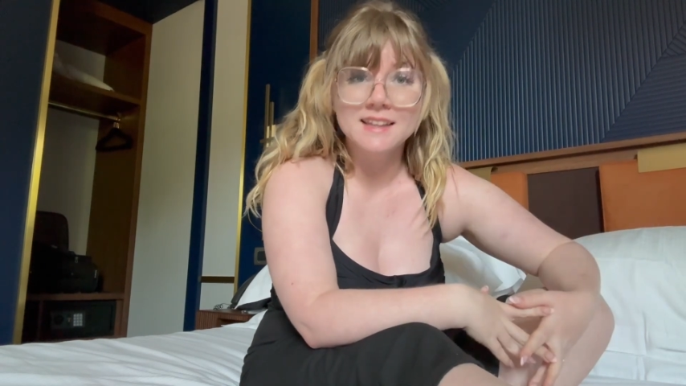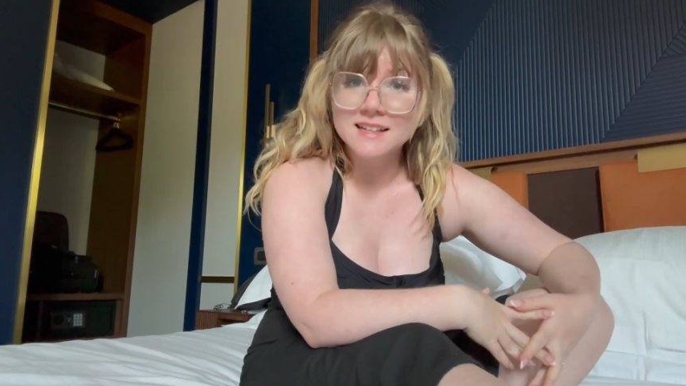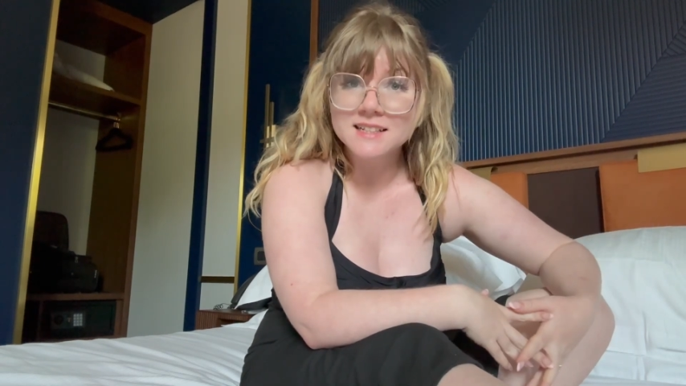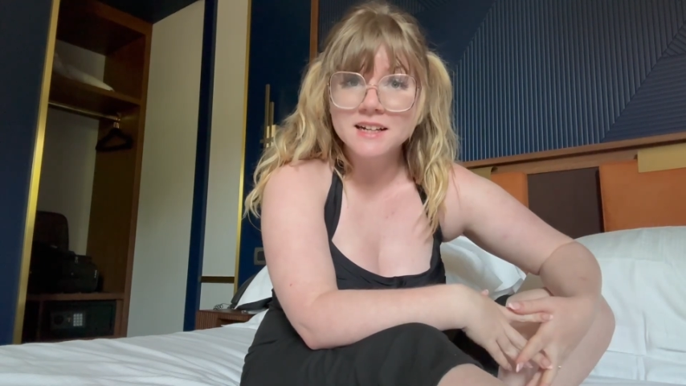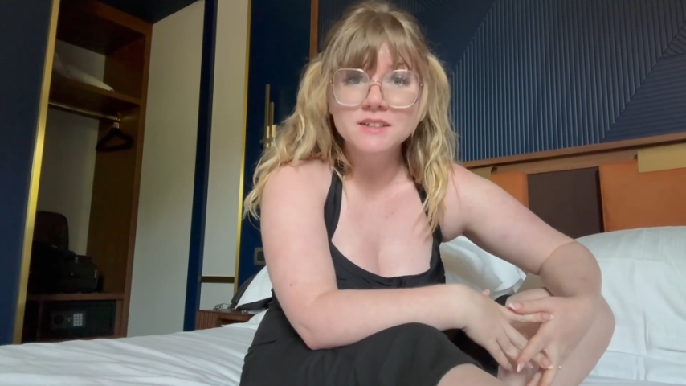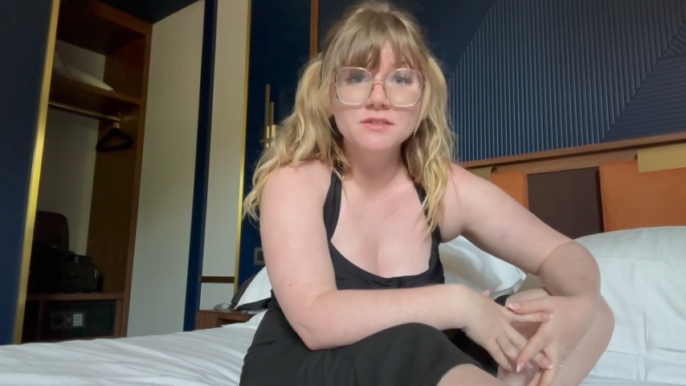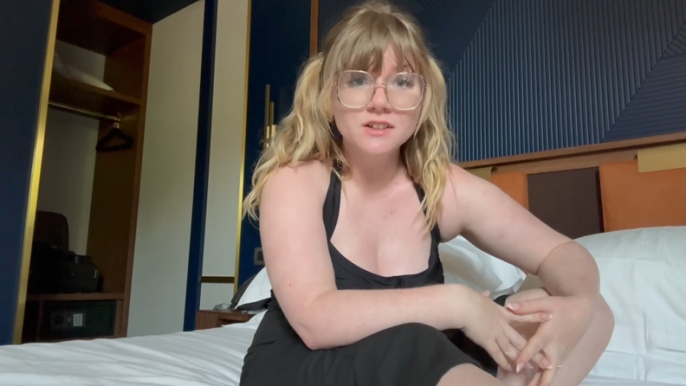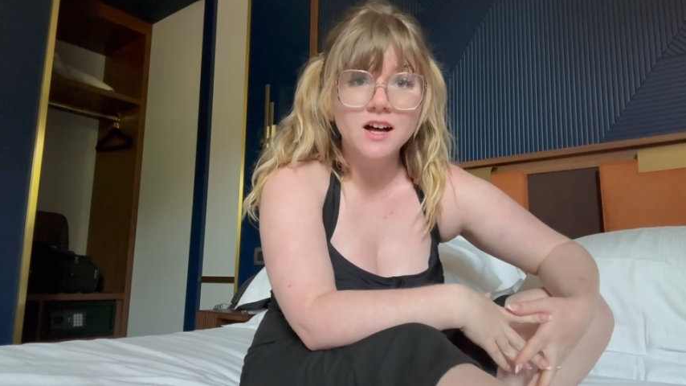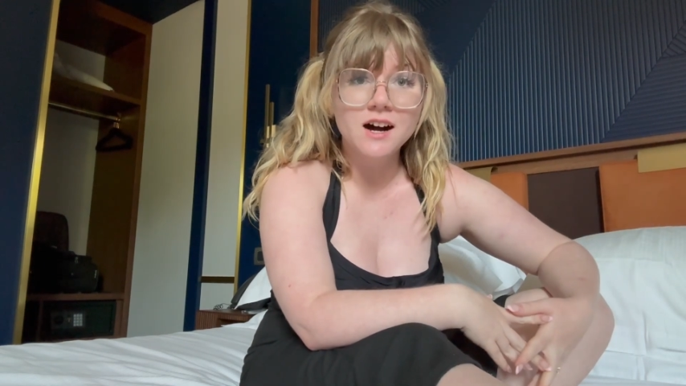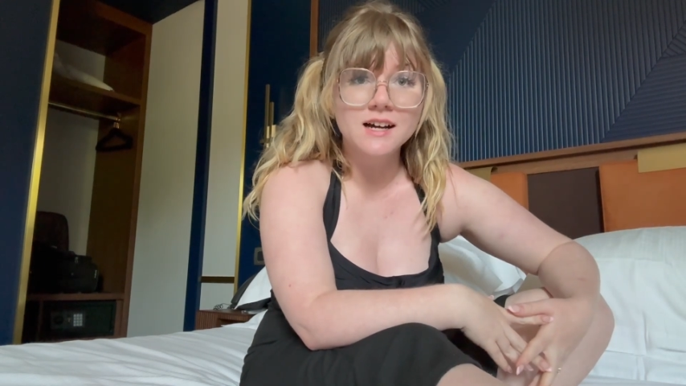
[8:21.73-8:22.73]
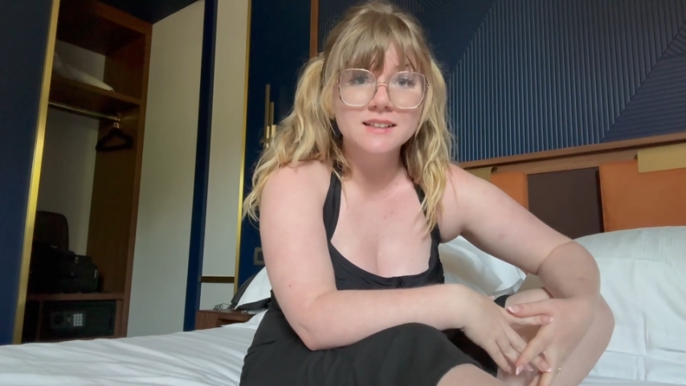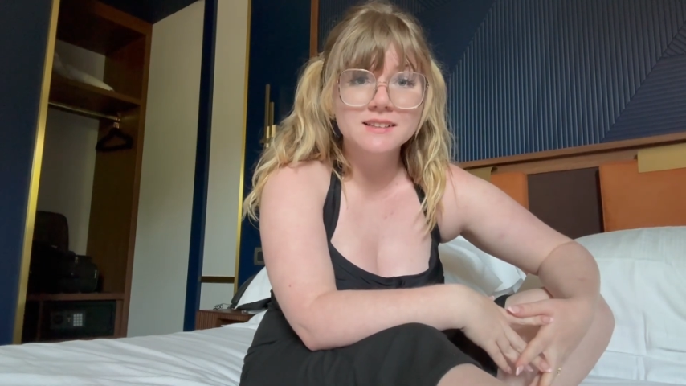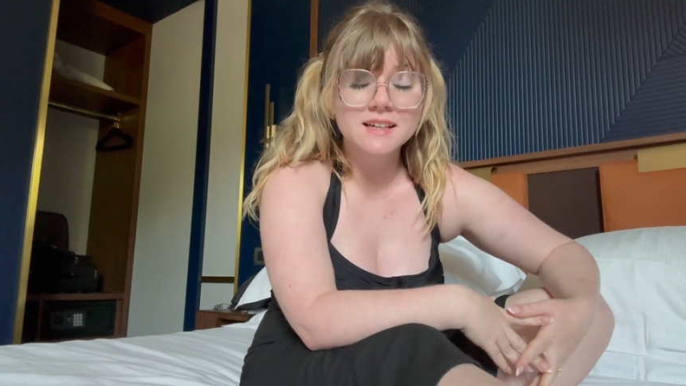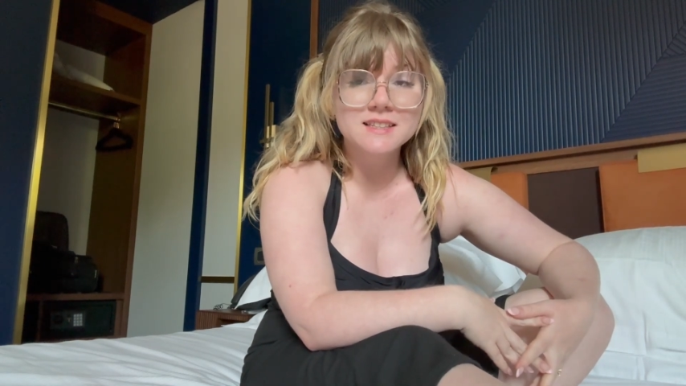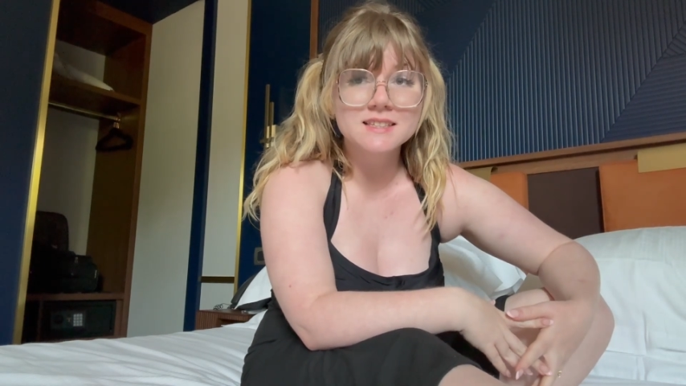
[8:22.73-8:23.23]
And that's kind of a
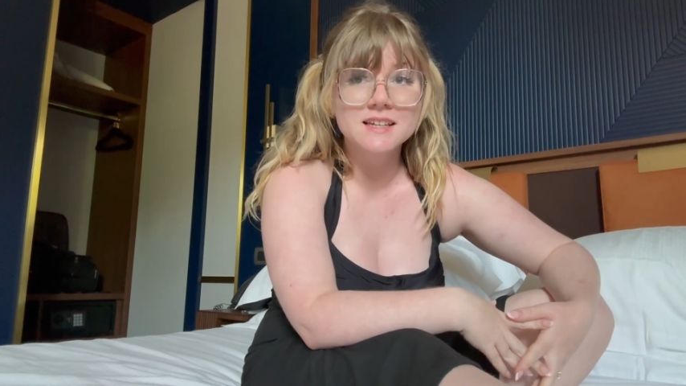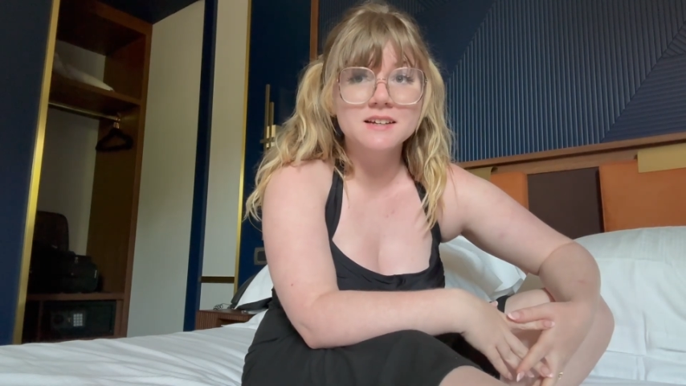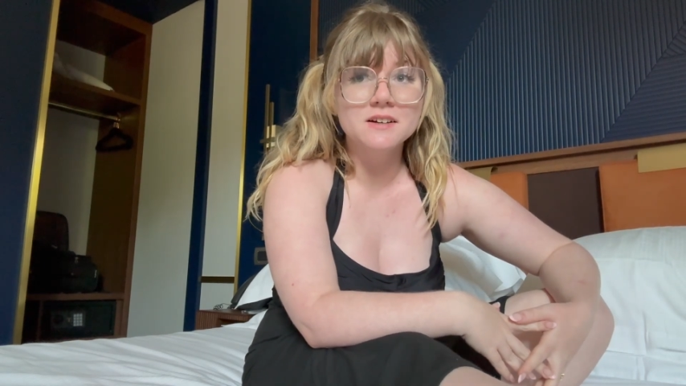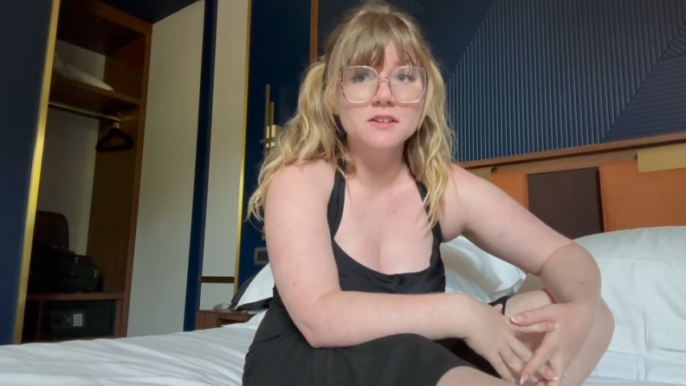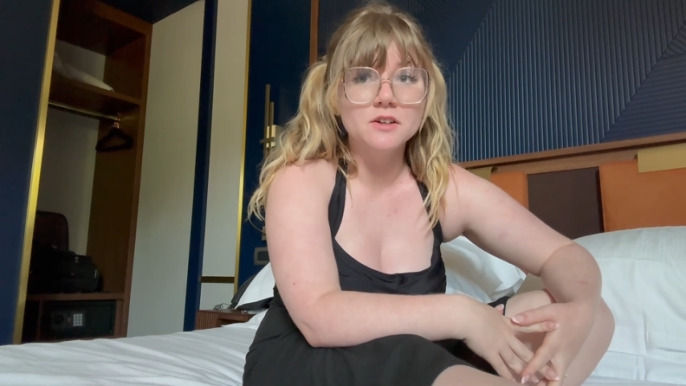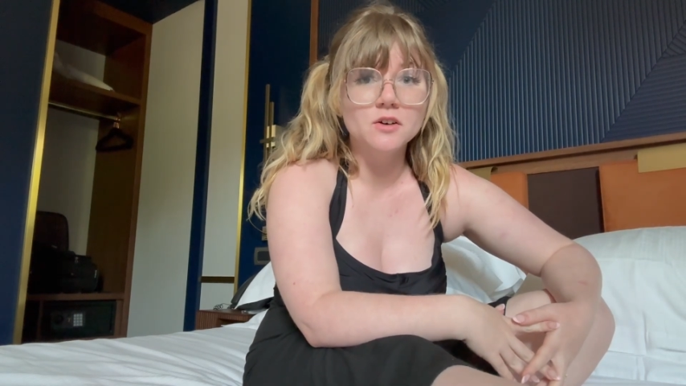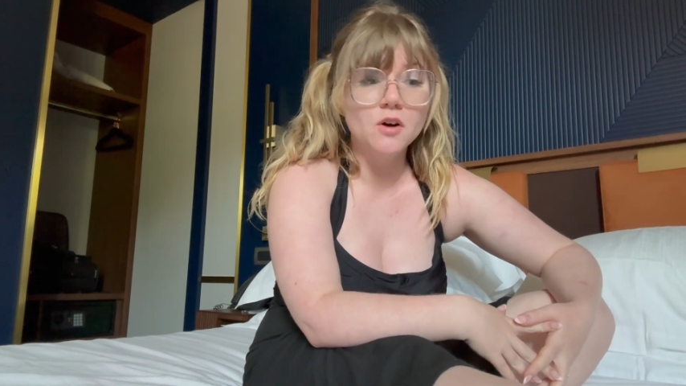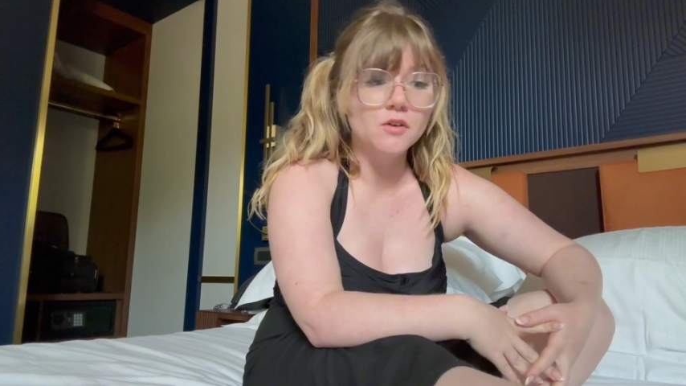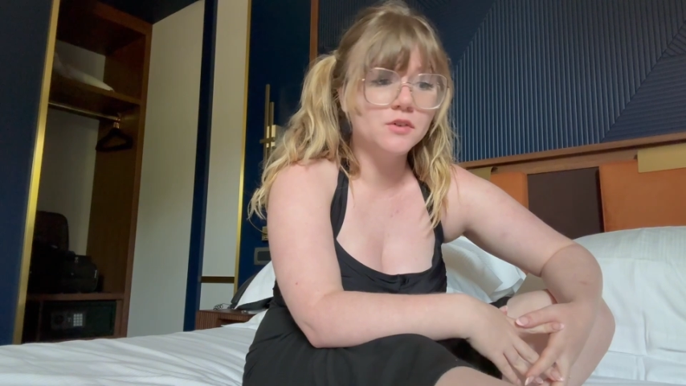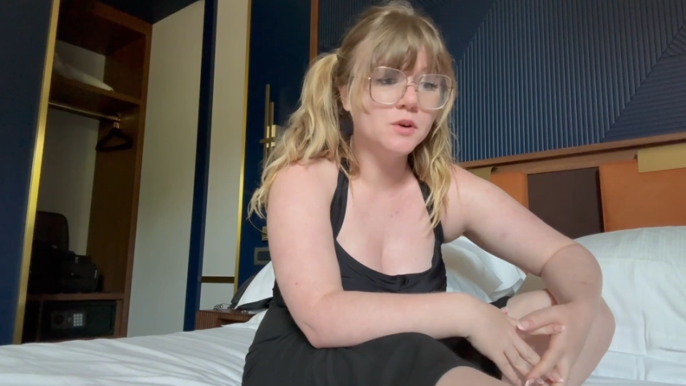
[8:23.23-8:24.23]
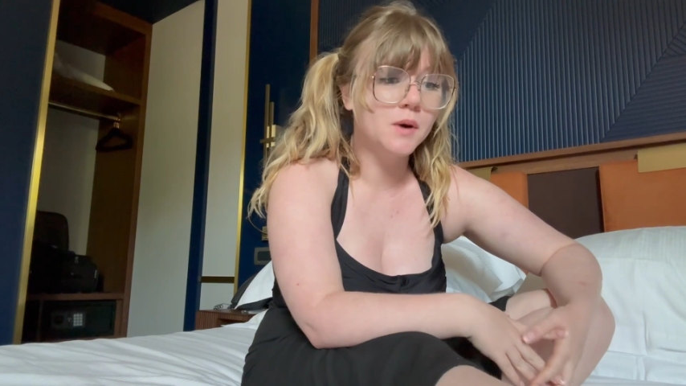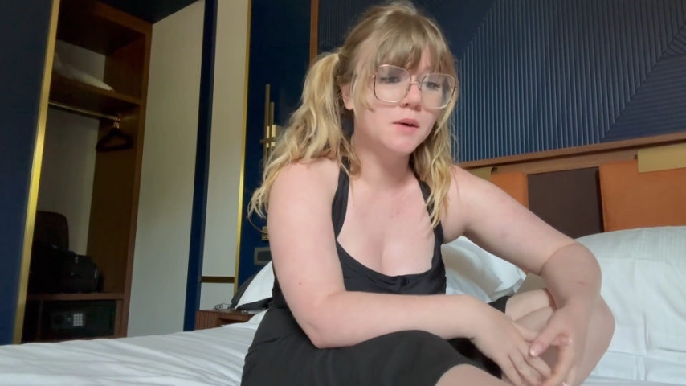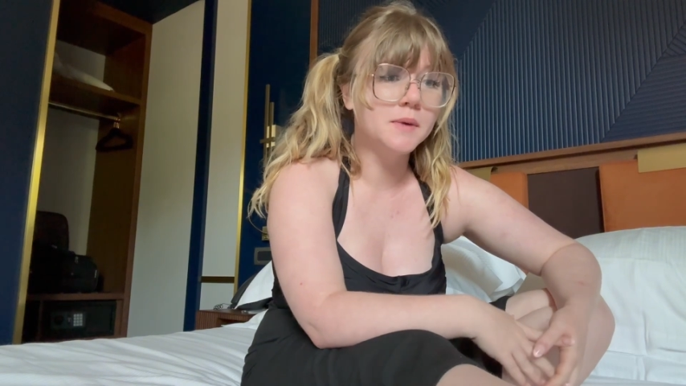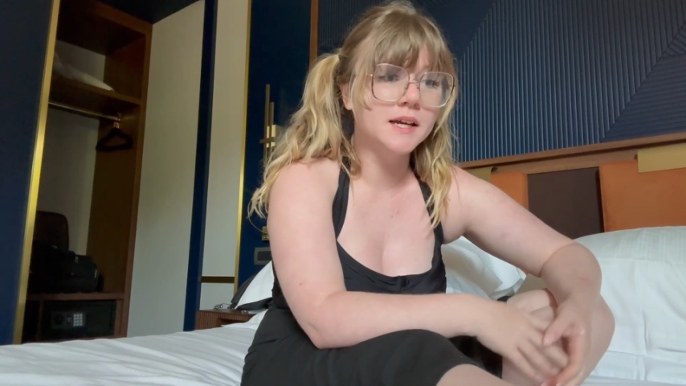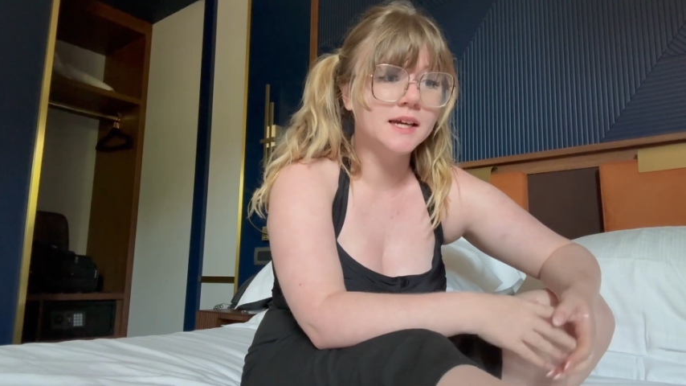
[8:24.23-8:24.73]
lot. That's a little
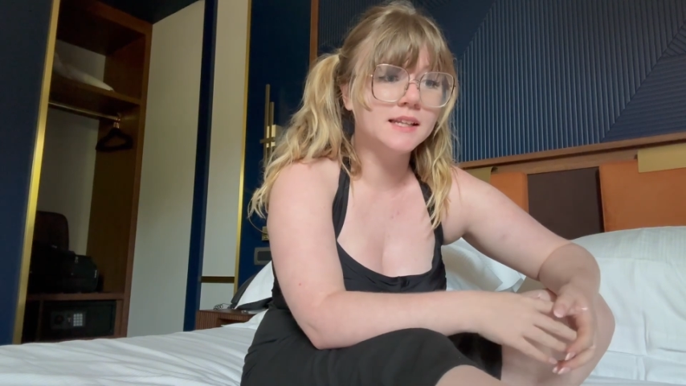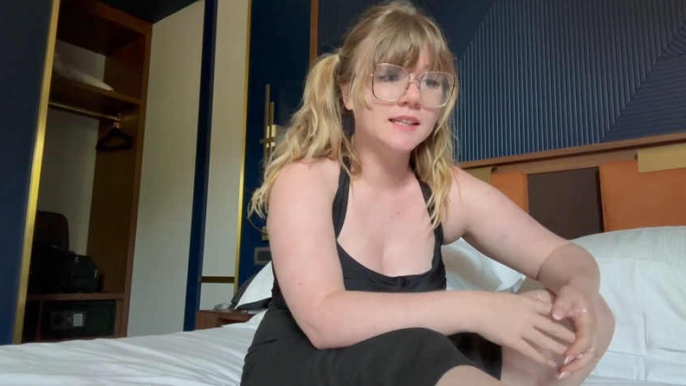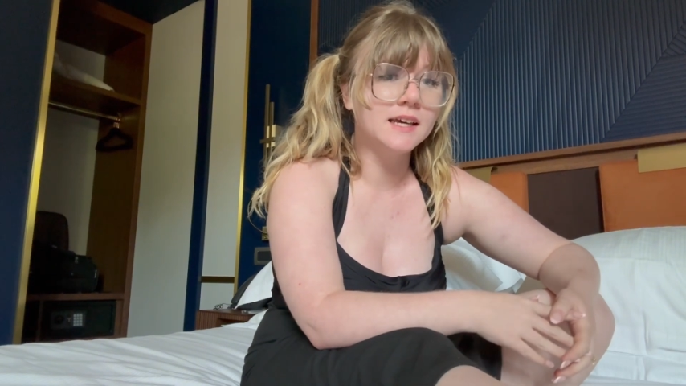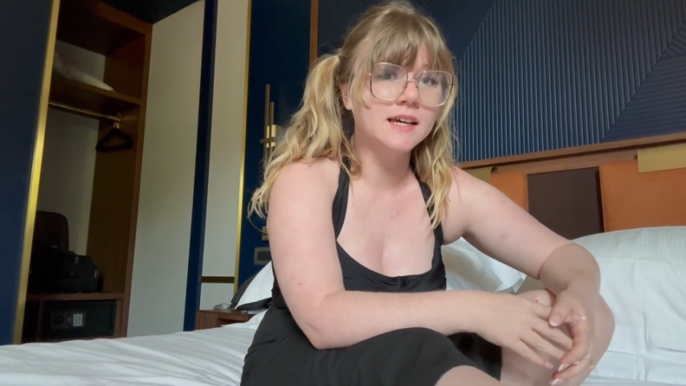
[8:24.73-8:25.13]
overwhelming, and